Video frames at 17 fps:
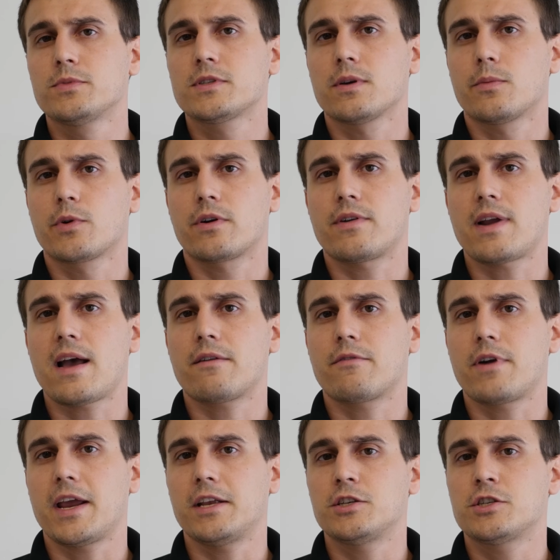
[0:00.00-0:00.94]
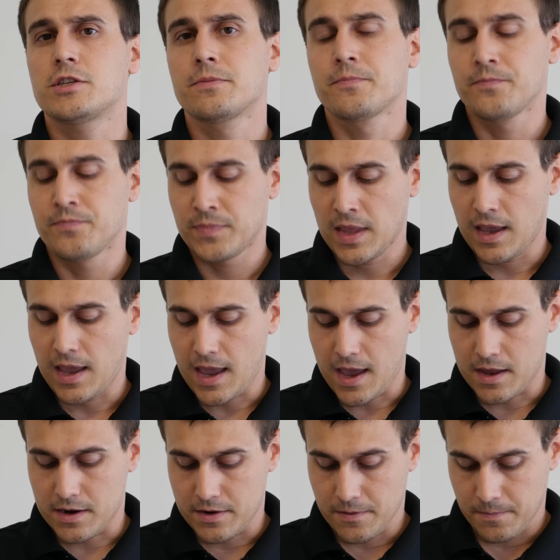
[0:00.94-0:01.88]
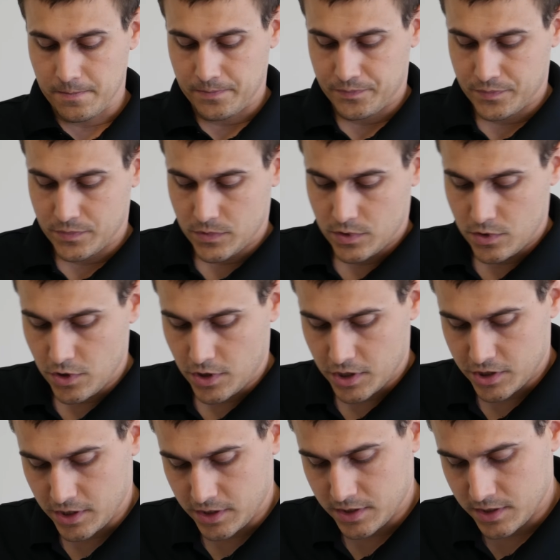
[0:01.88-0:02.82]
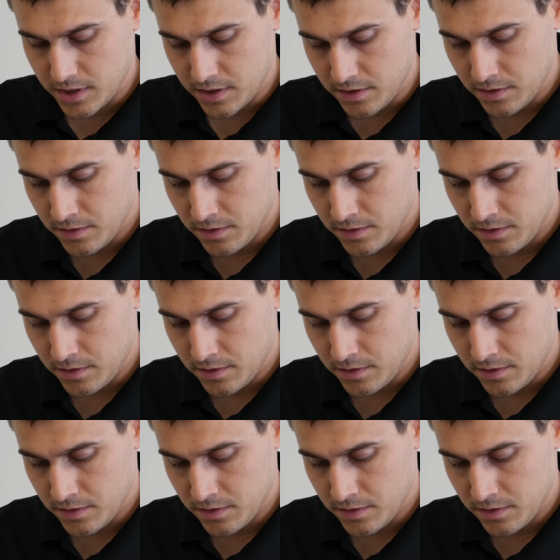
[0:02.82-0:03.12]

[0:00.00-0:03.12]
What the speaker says: somewhere in that range. And you can just